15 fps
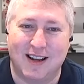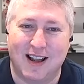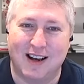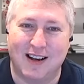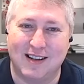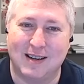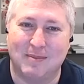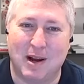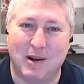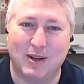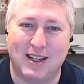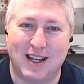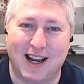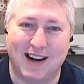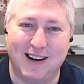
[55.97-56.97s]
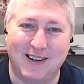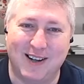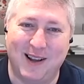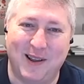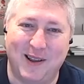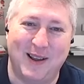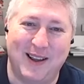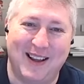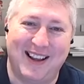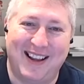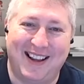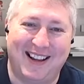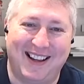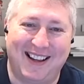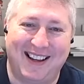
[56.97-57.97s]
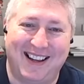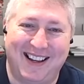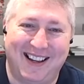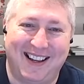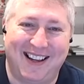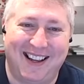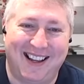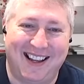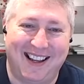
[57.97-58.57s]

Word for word: kind of semi-retired, huh? Yeah, I,